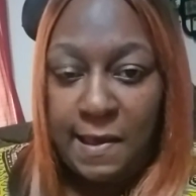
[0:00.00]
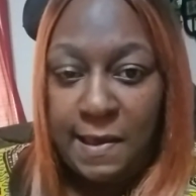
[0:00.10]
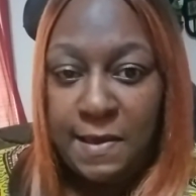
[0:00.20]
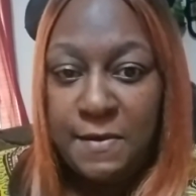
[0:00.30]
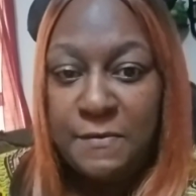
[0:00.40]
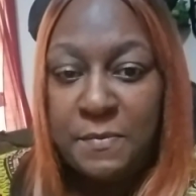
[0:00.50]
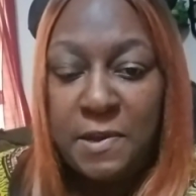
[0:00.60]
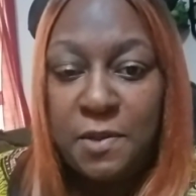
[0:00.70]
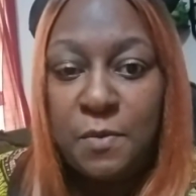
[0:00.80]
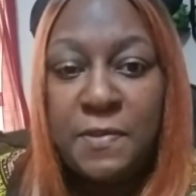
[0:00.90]
Hey
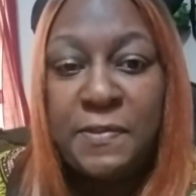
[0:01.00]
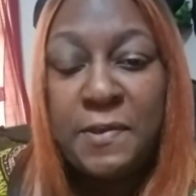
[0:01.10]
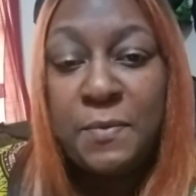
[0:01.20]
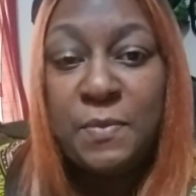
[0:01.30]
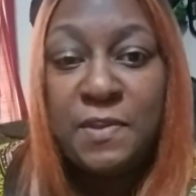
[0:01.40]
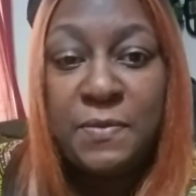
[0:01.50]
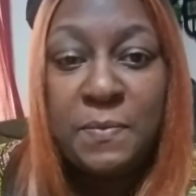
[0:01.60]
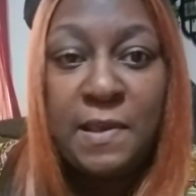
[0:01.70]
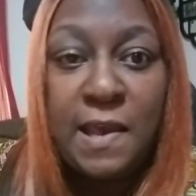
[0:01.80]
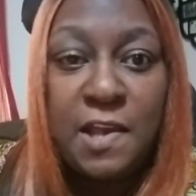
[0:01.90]
everybody, what's up? It's
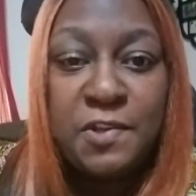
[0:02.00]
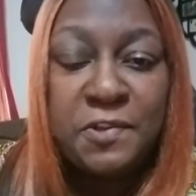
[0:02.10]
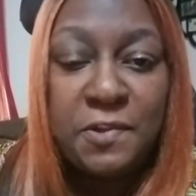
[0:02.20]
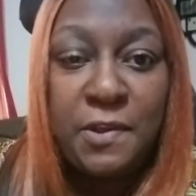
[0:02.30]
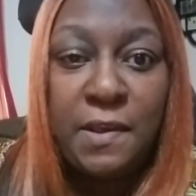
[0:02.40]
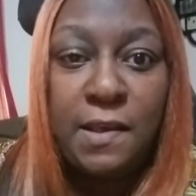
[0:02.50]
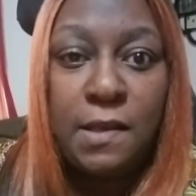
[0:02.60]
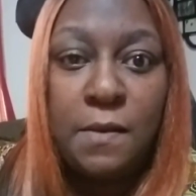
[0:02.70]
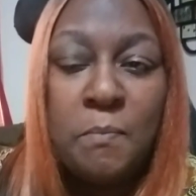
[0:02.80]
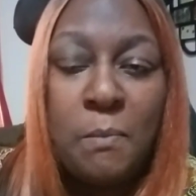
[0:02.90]
me, Ashley,
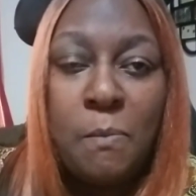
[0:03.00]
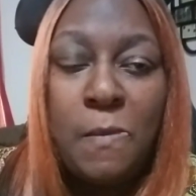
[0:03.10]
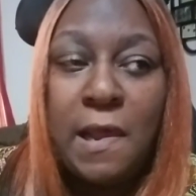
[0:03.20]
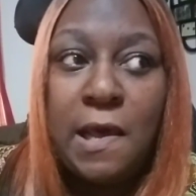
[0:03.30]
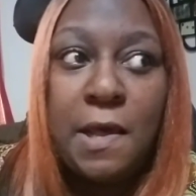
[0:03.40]
again.